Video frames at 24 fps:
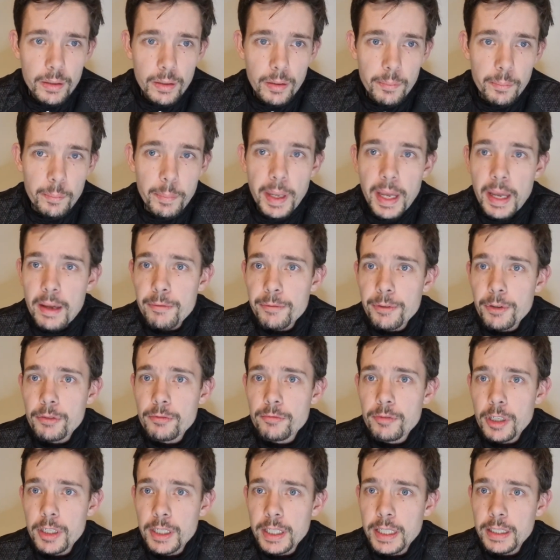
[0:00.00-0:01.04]
barefoot
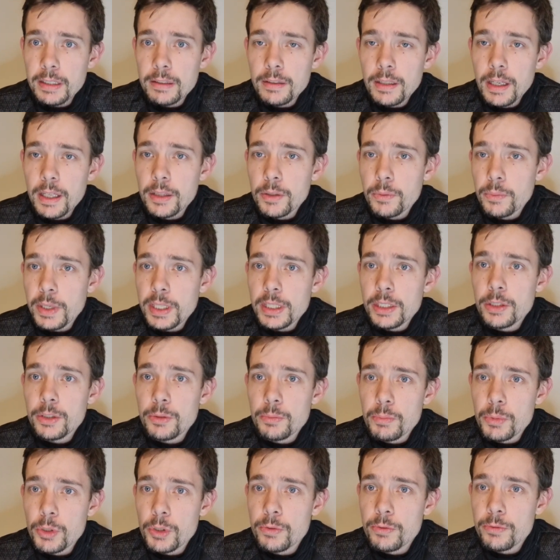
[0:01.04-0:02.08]
running and the way you
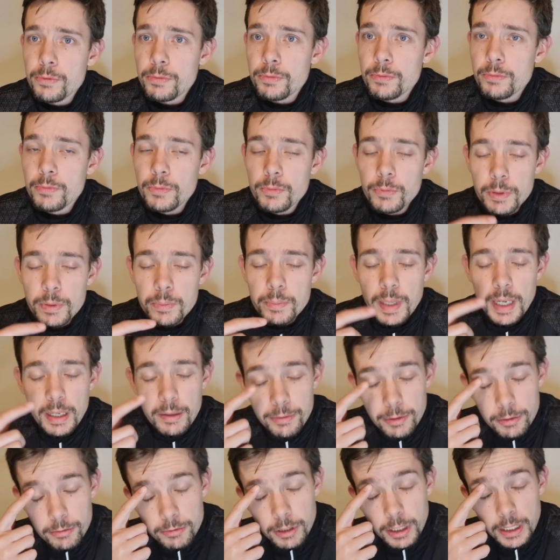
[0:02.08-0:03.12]
move with
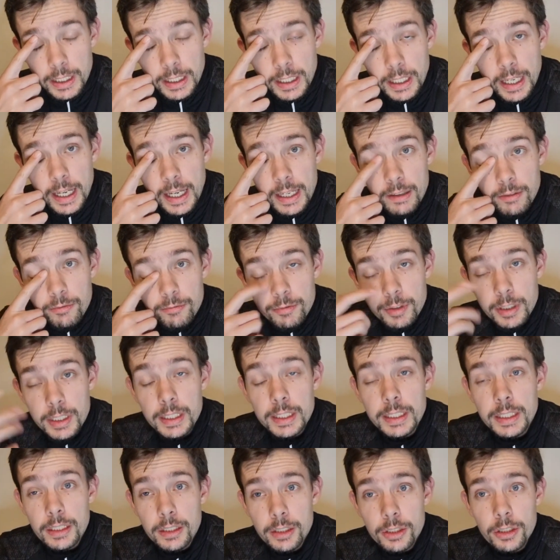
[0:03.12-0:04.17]
barefoot running and a
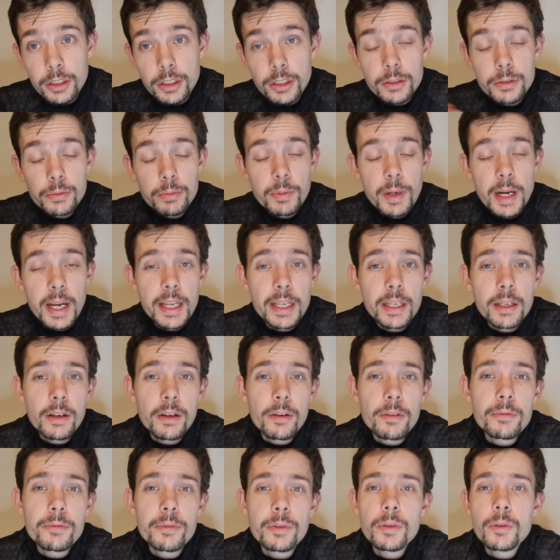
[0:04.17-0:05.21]
really good way
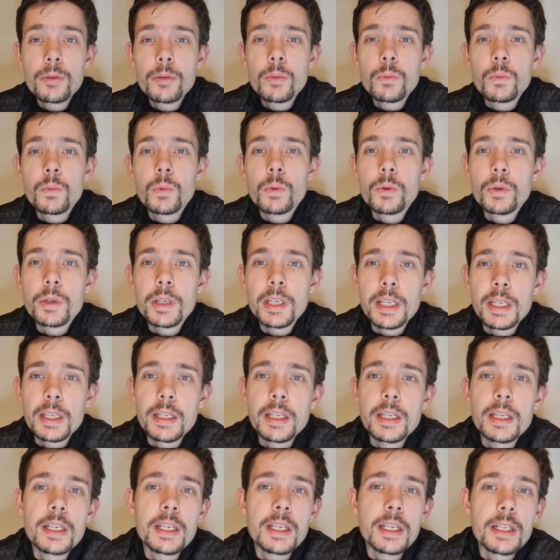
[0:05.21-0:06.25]
of walking
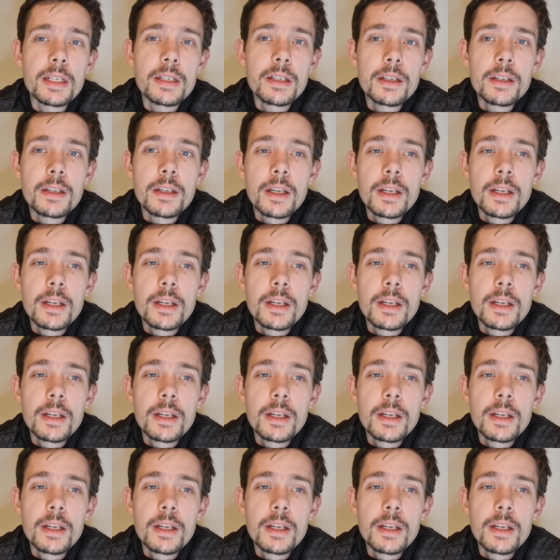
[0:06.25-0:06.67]
in